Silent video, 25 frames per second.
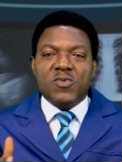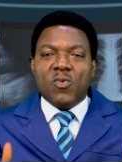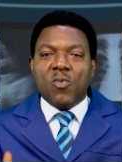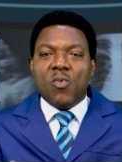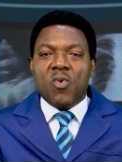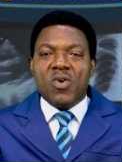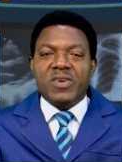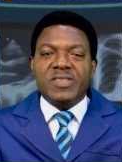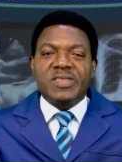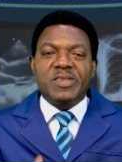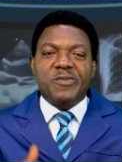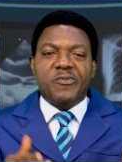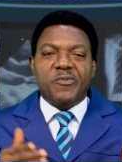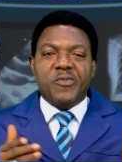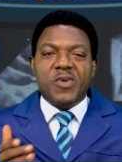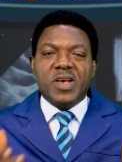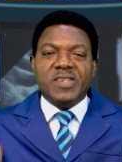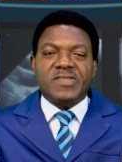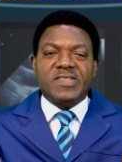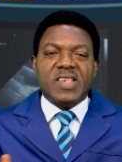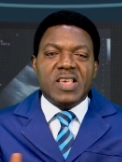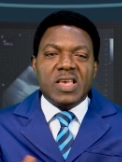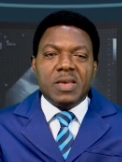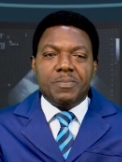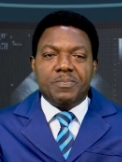to watch the
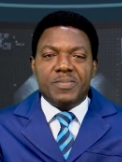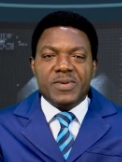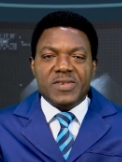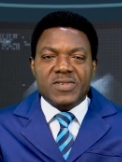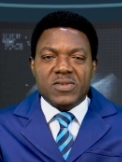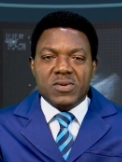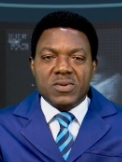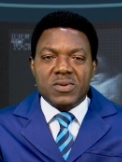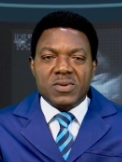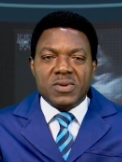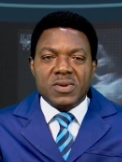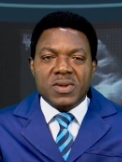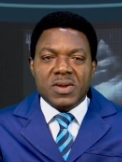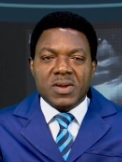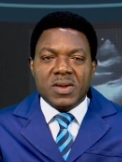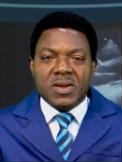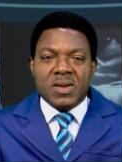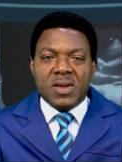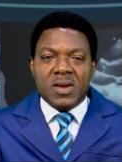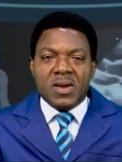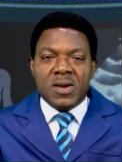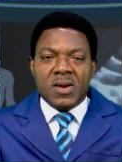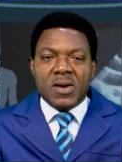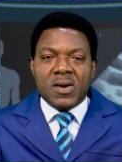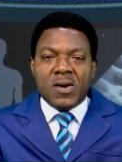first episode
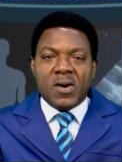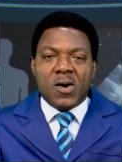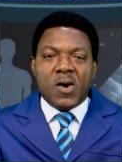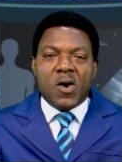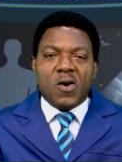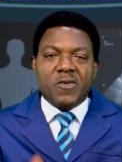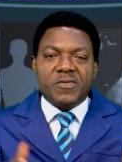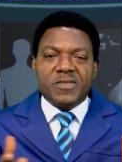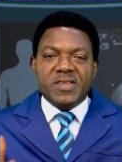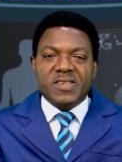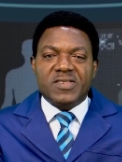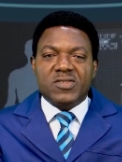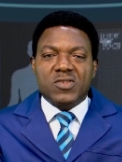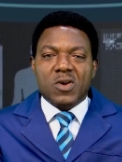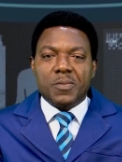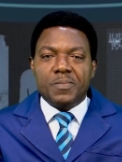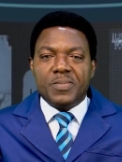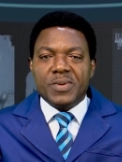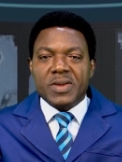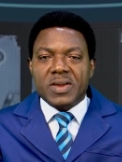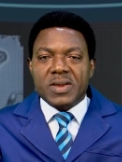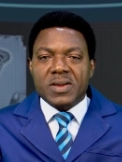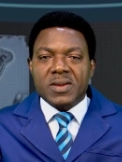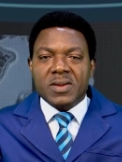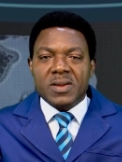of this
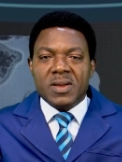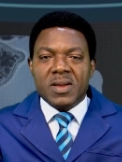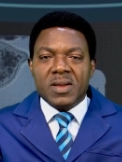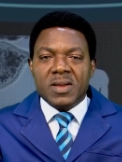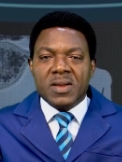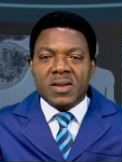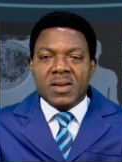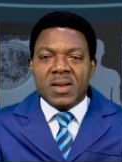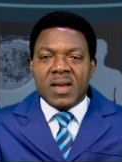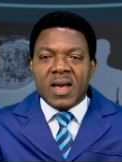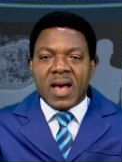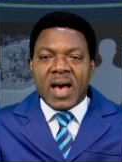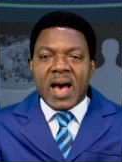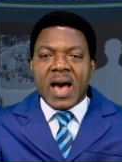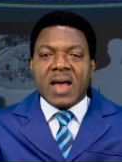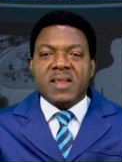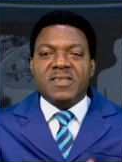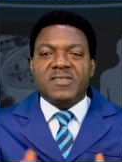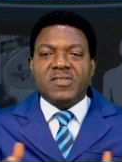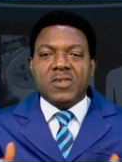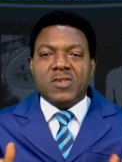topic and